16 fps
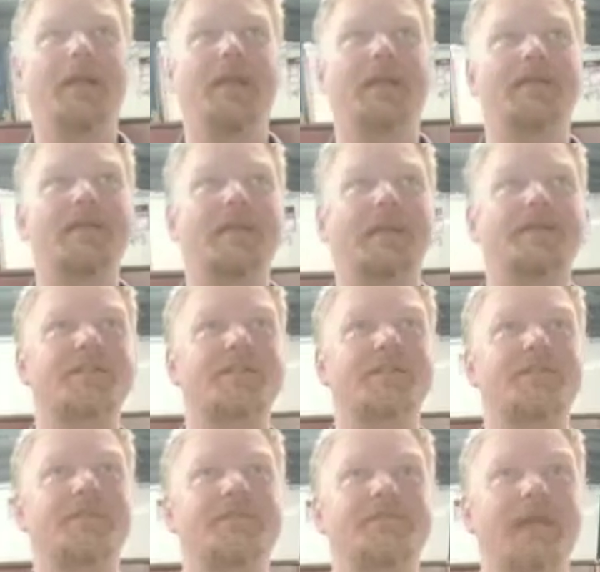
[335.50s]
is
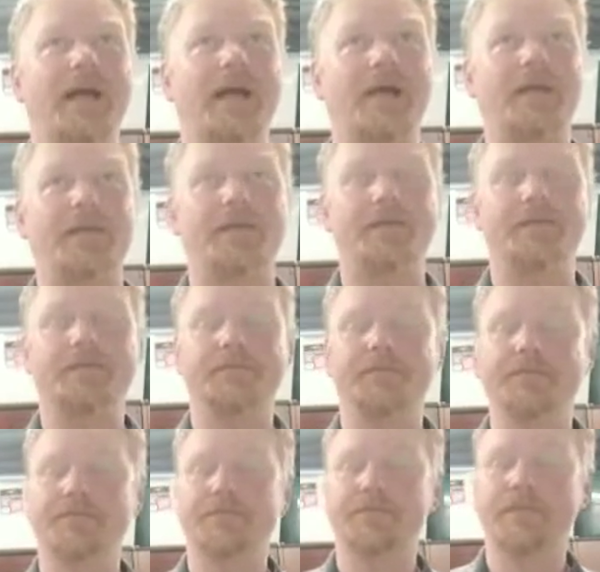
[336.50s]
customer value.
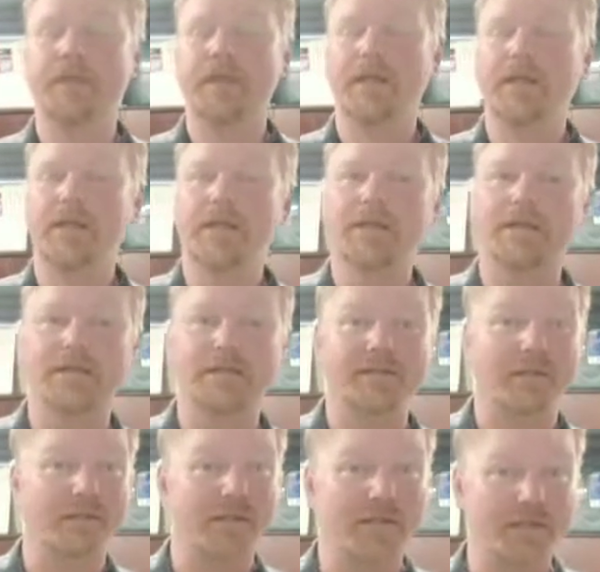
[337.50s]
Does
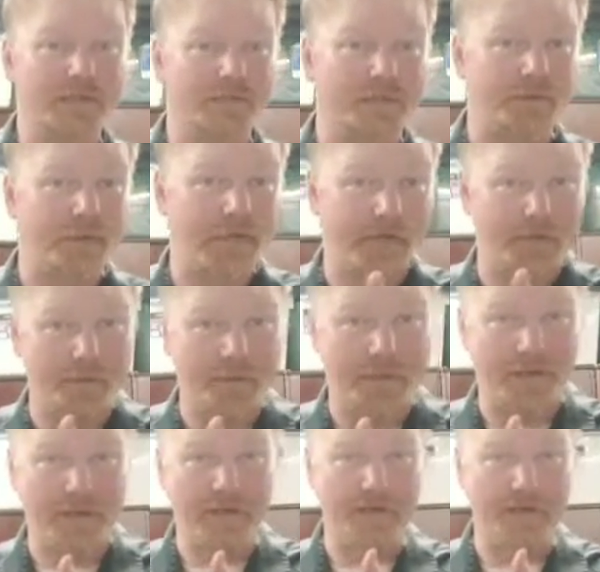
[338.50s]
the customer care about